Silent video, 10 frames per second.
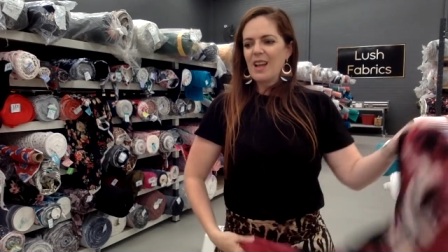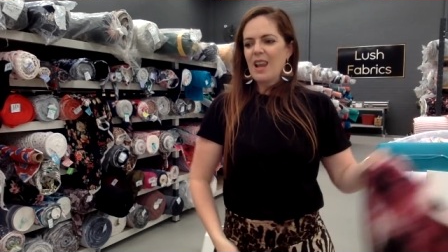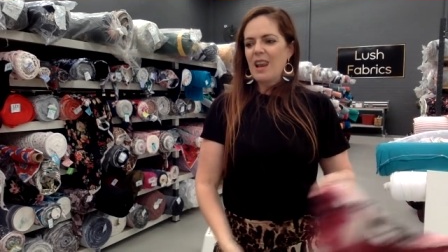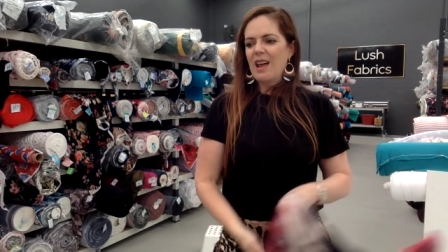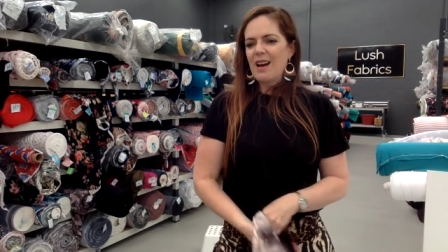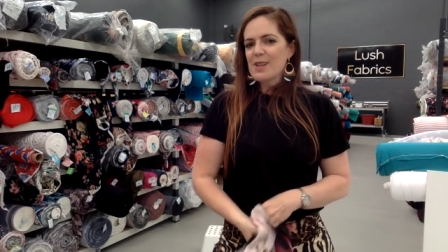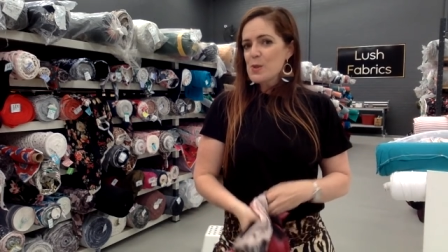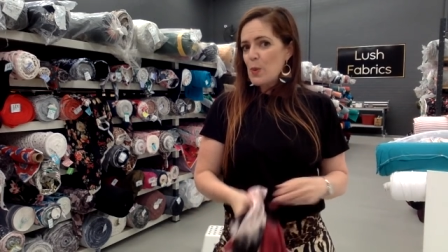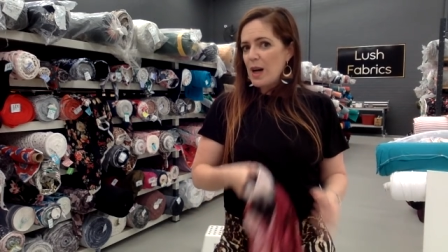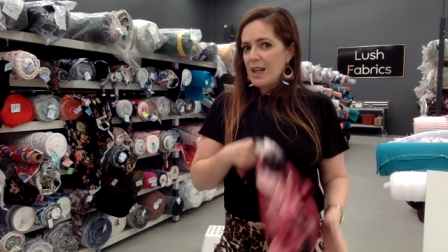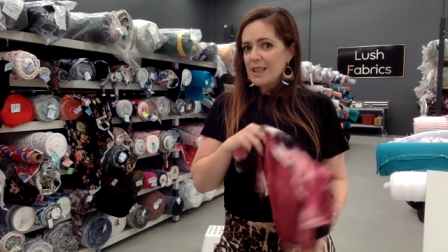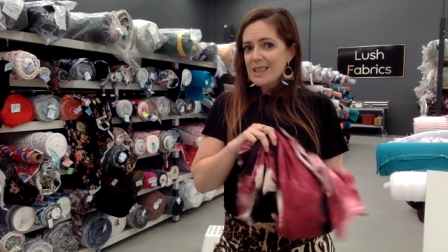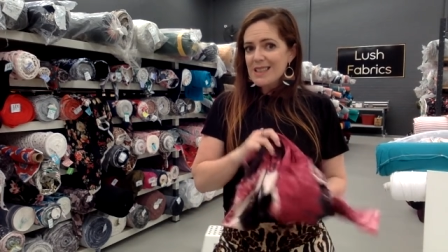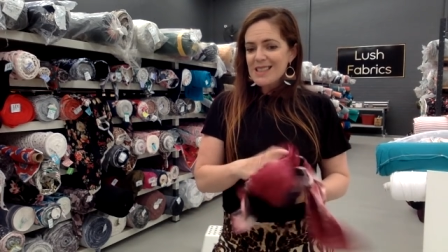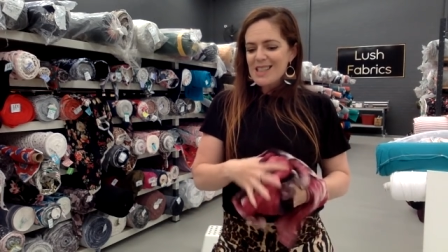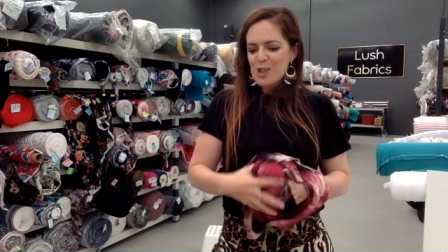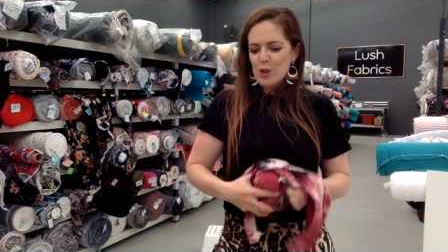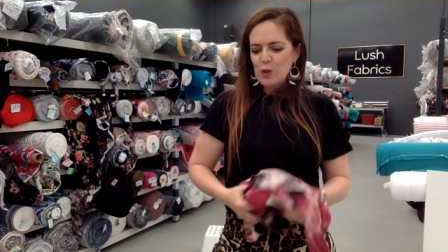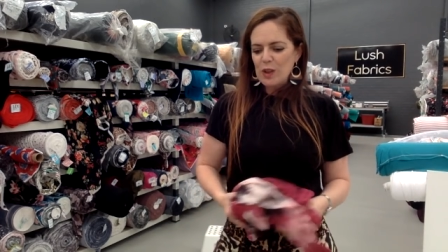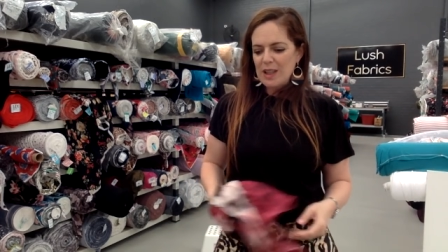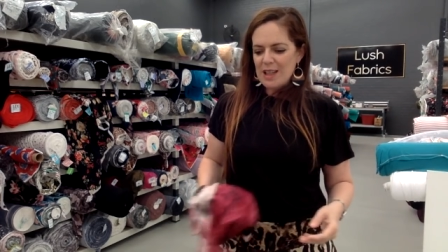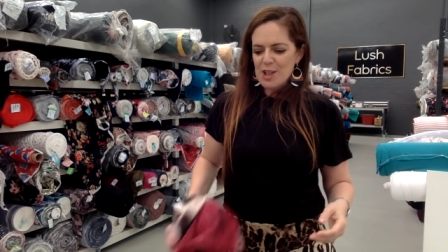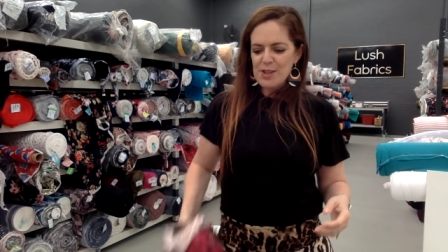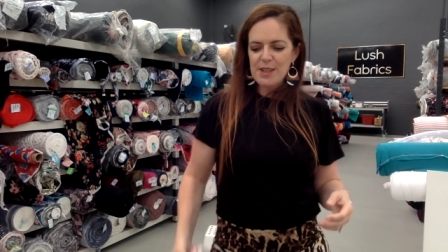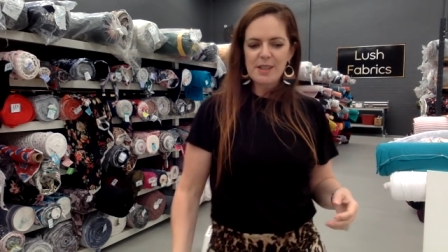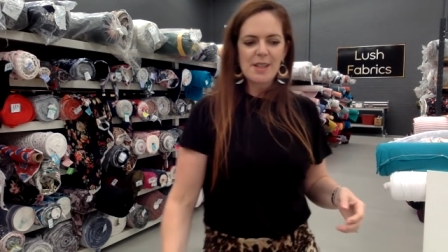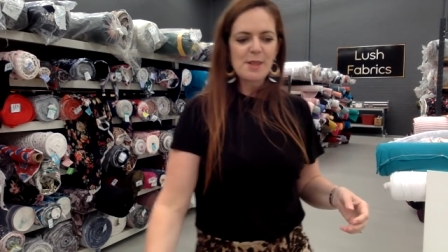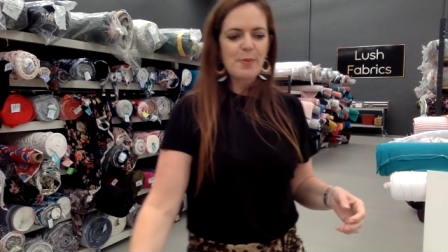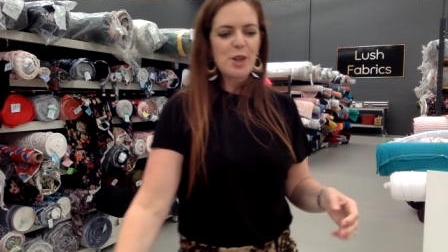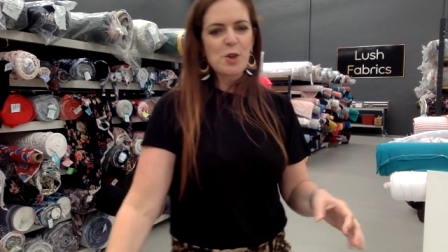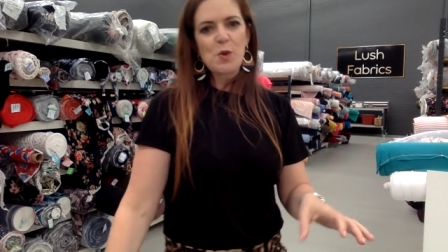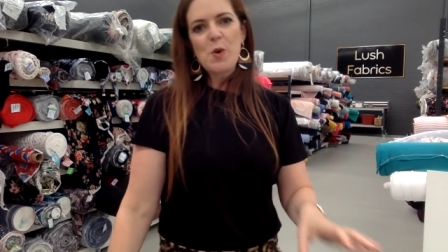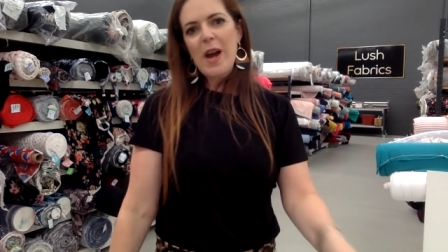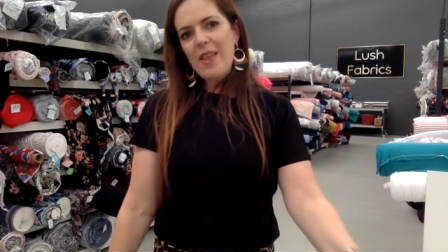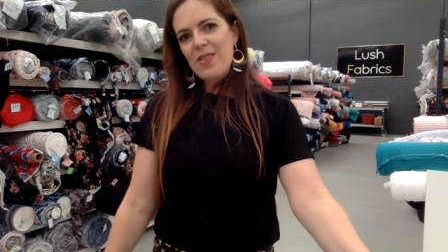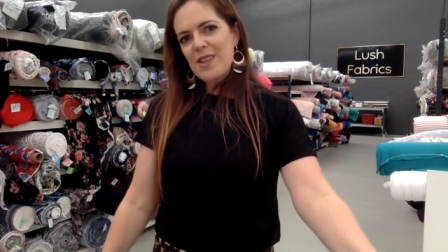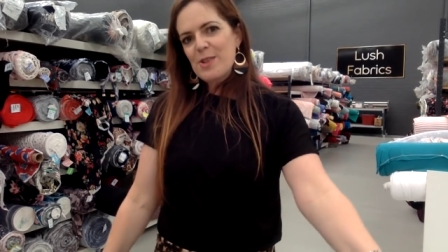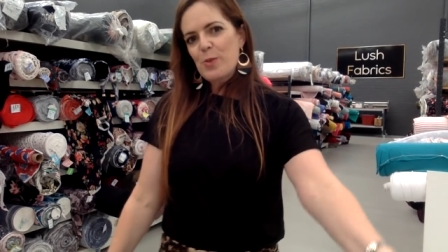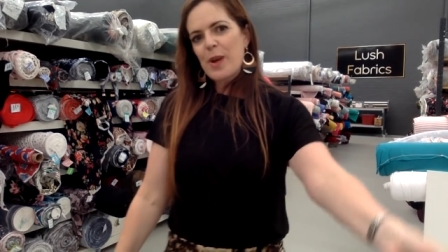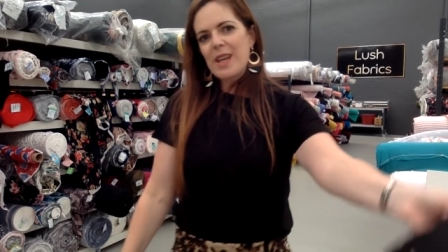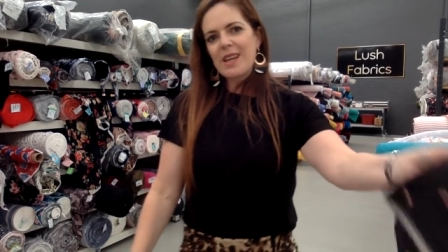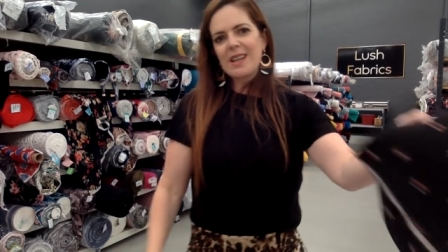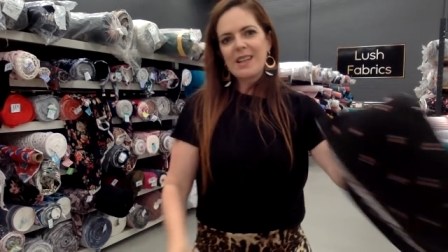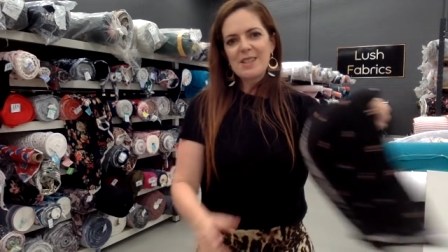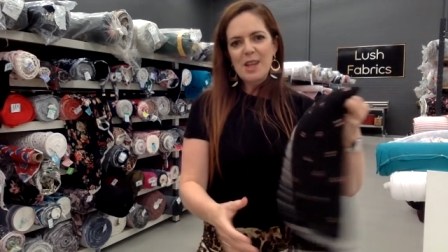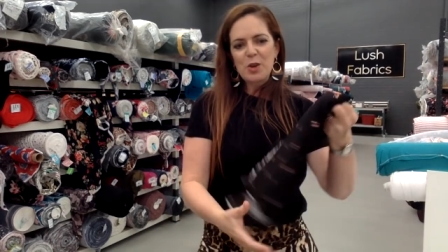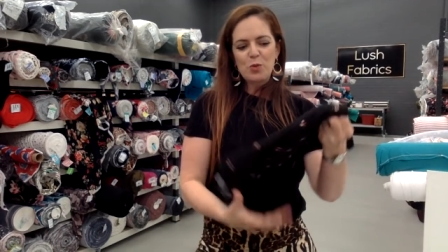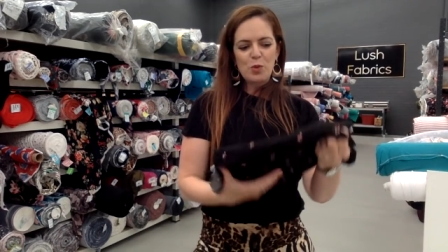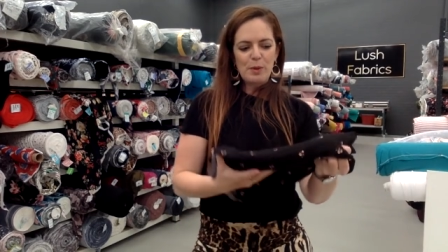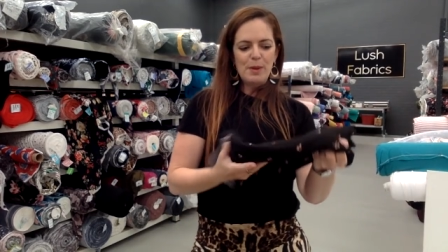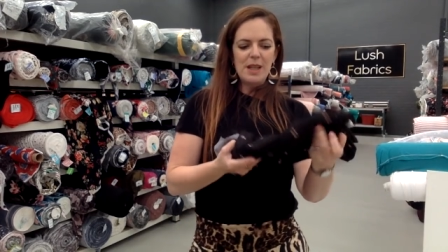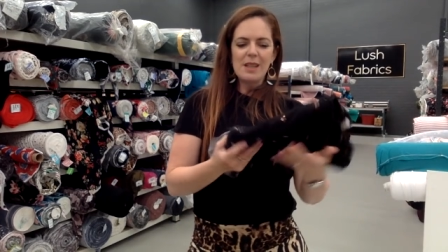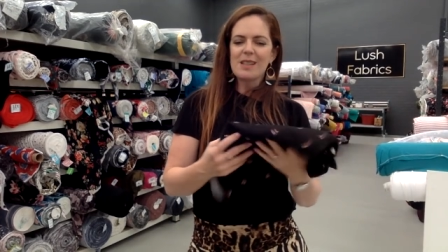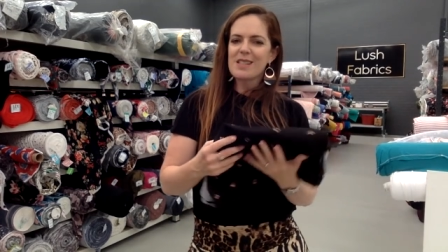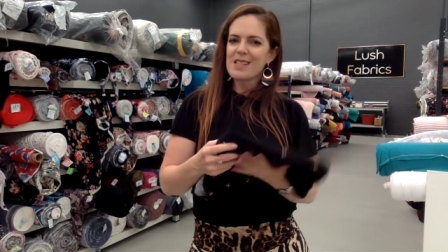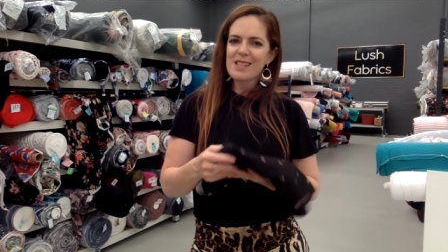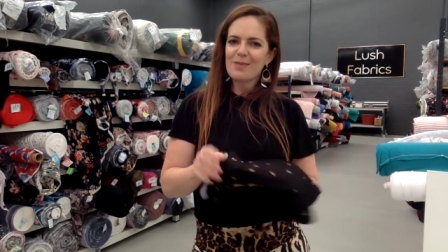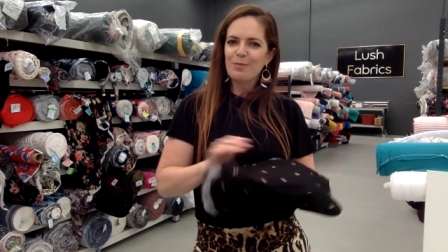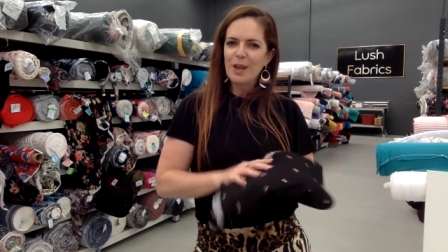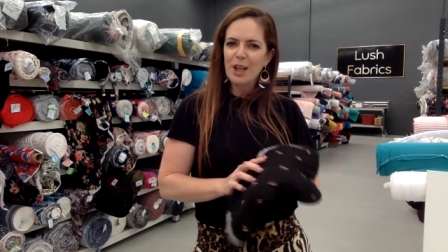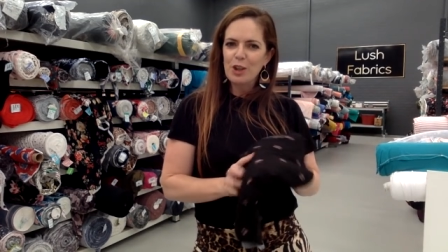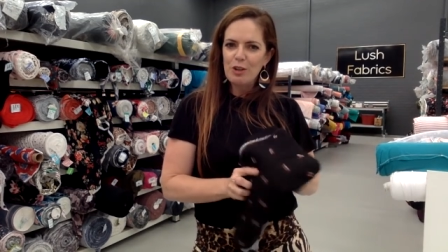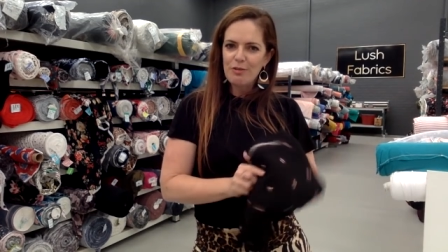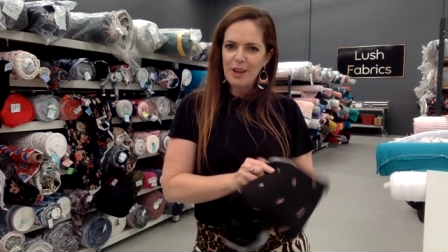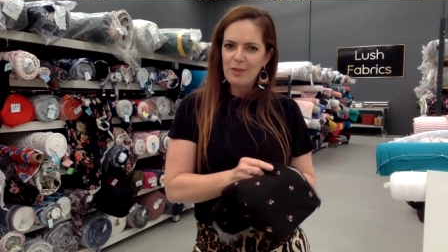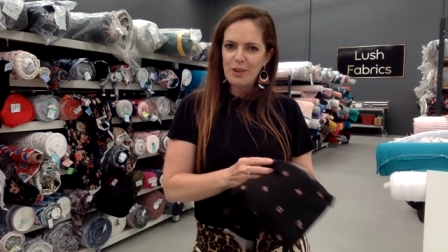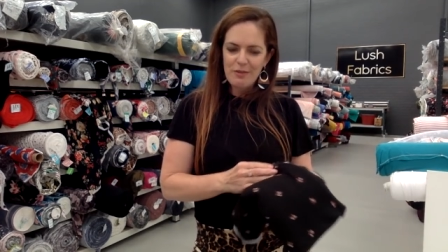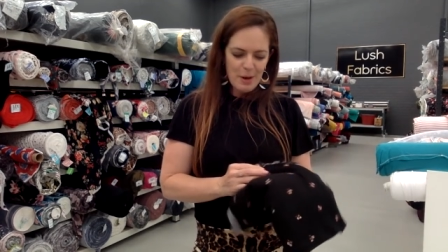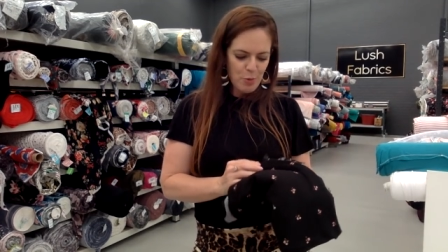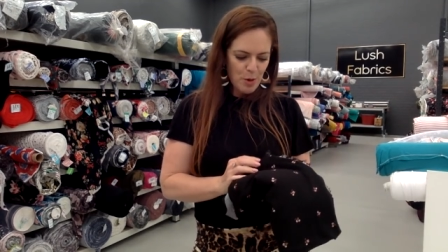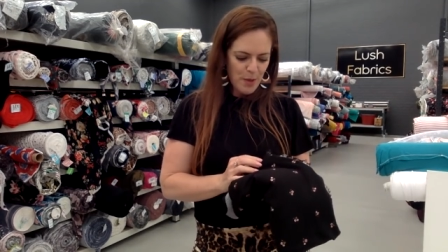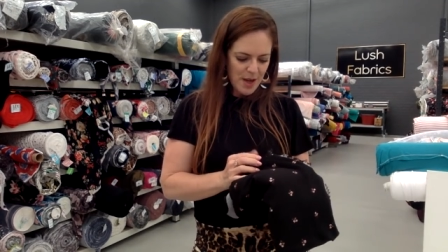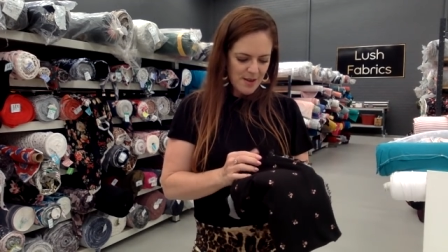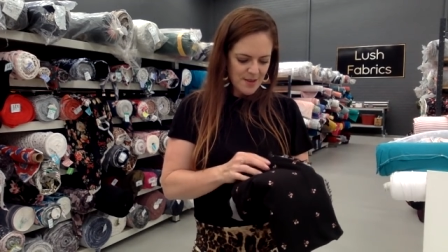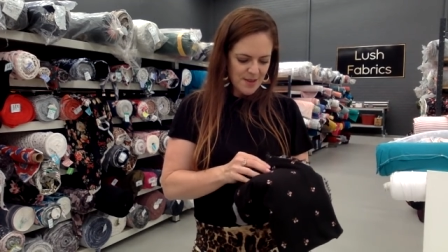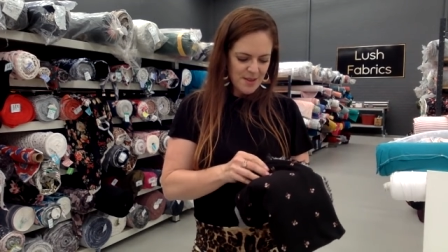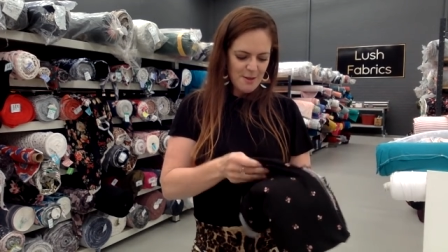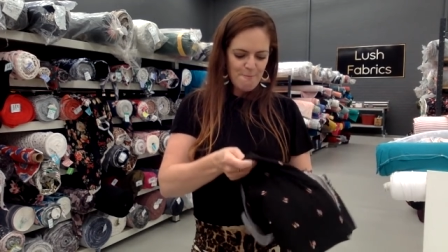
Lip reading: Last one is your Lush Sunday Special, and this week it is a rib knit, my new favourite fabric base.